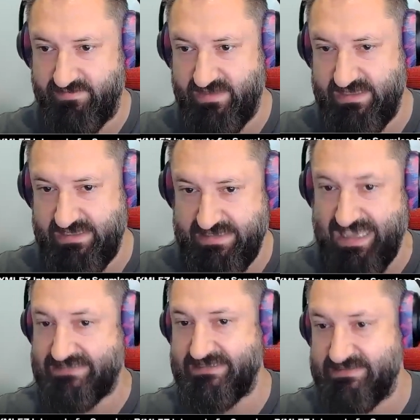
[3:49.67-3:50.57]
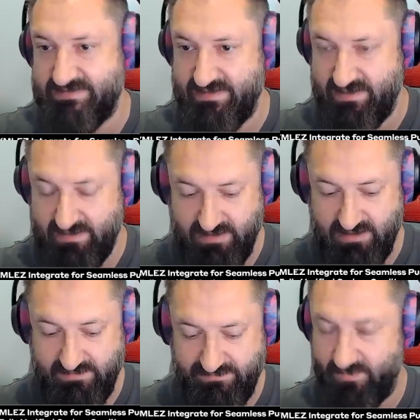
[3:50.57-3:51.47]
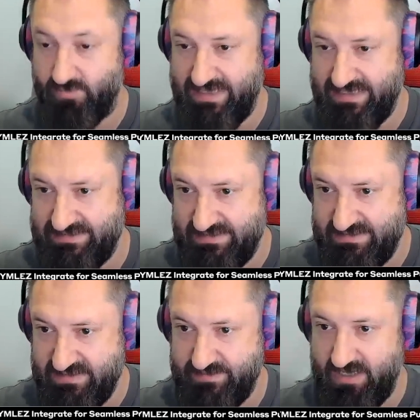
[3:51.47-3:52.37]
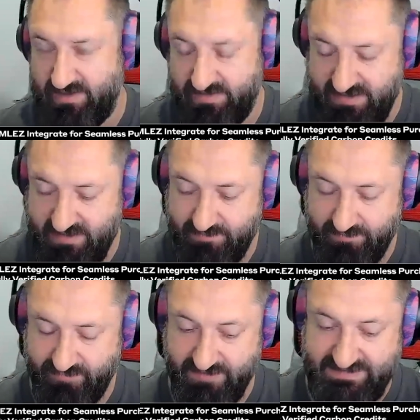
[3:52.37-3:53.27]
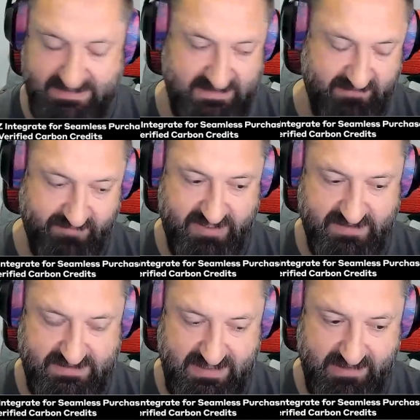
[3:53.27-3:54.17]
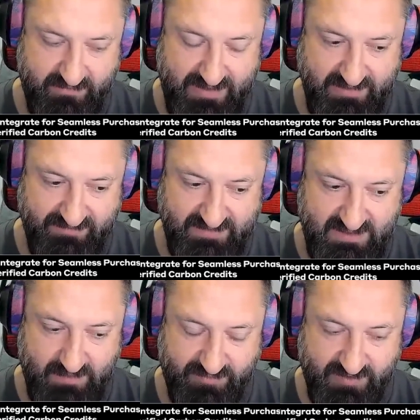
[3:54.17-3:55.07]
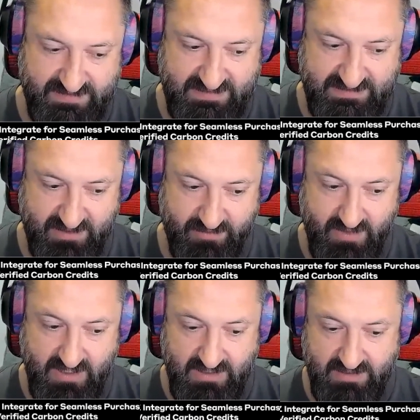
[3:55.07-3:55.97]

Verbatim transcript: the gases that are fuel gases as part of the process, and they're reusing that throughout their entire process. So